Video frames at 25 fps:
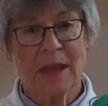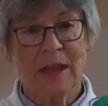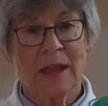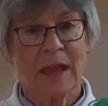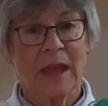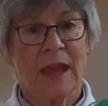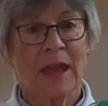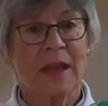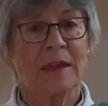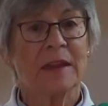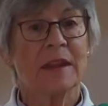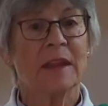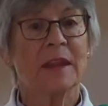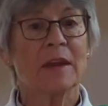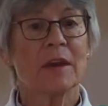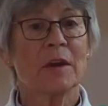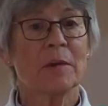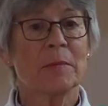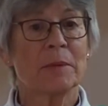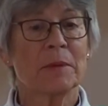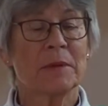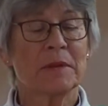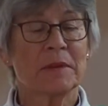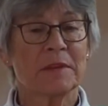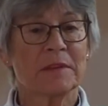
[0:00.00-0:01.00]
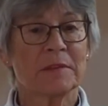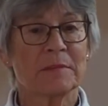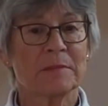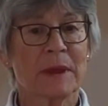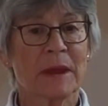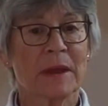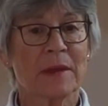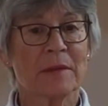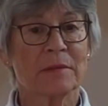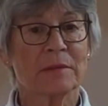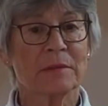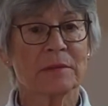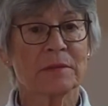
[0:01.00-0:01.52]
and he opened his
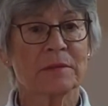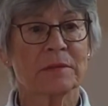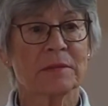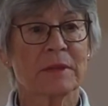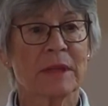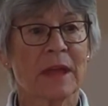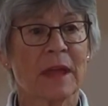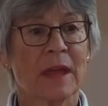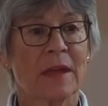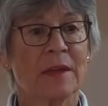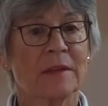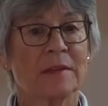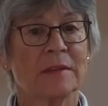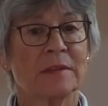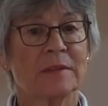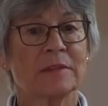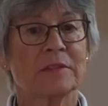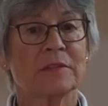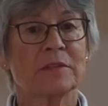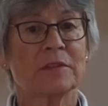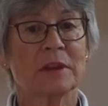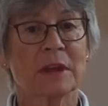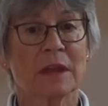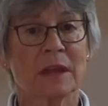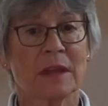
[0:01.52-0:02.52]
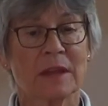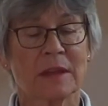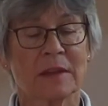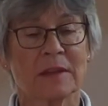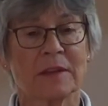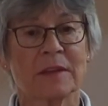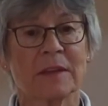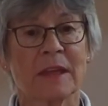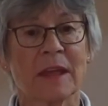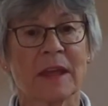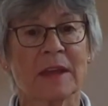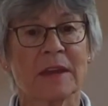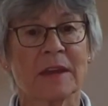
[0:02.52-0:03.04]
mouth and took in
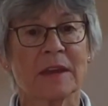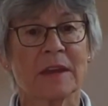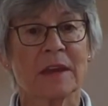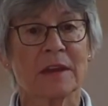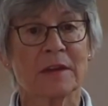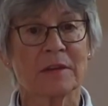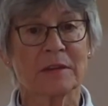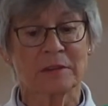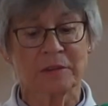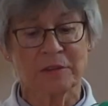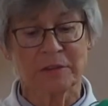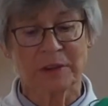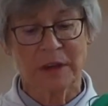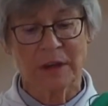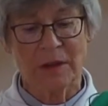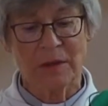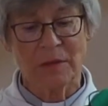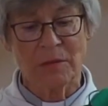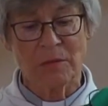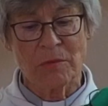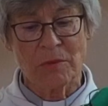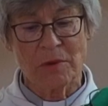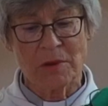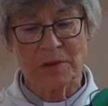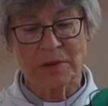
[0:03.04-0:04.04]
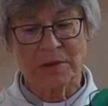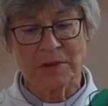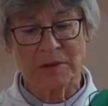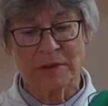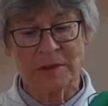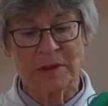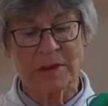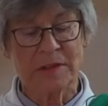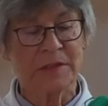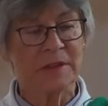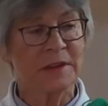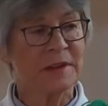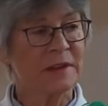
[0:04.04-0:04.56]
that nourishing water
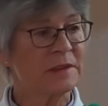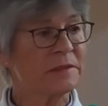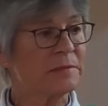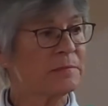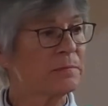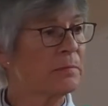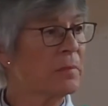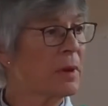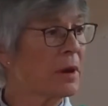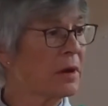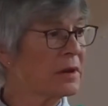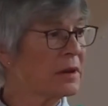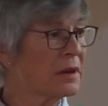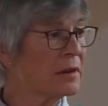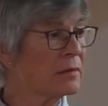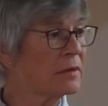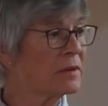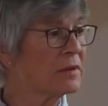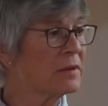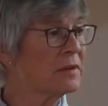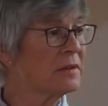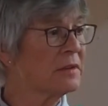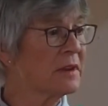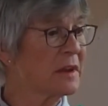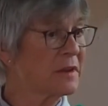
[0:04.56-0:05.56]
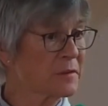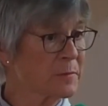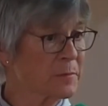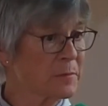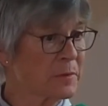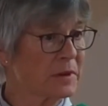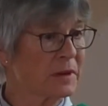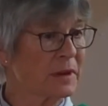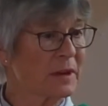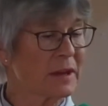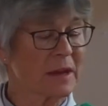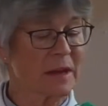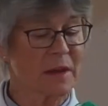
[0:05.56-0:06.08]
that his body was
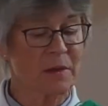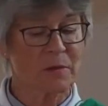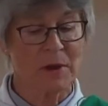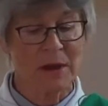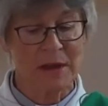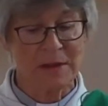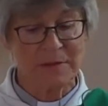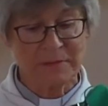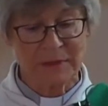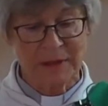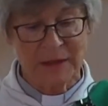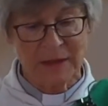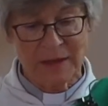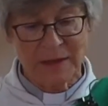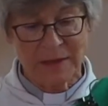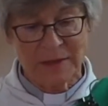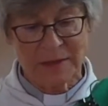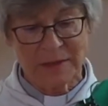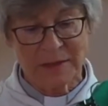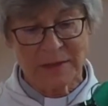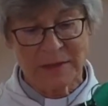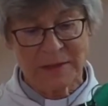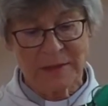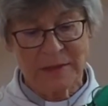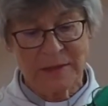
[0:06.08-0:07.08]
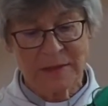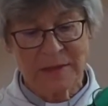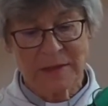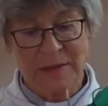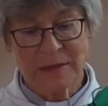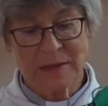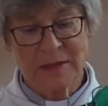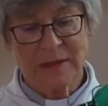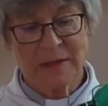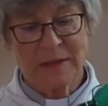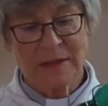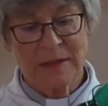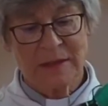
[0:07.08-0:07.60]
desperately craving.
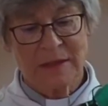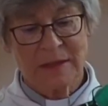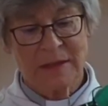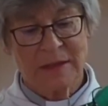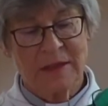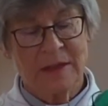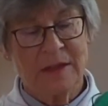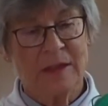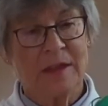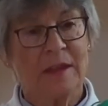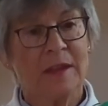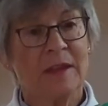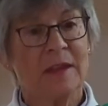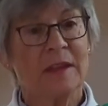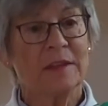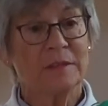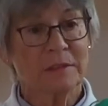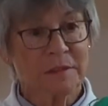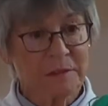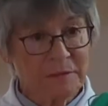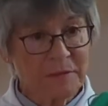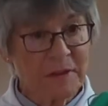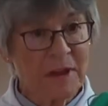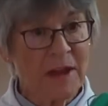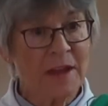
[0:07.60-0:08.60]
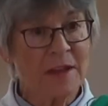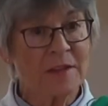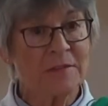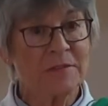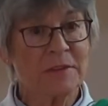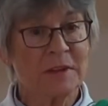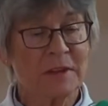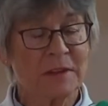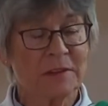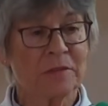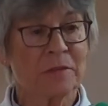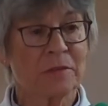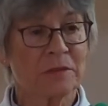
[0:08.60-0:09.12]
He survived
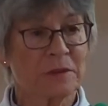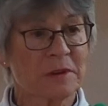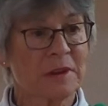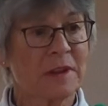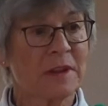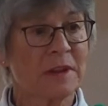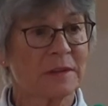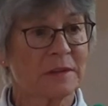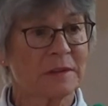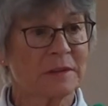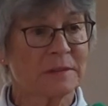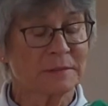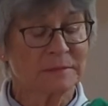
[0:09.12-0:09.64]
his ordeal.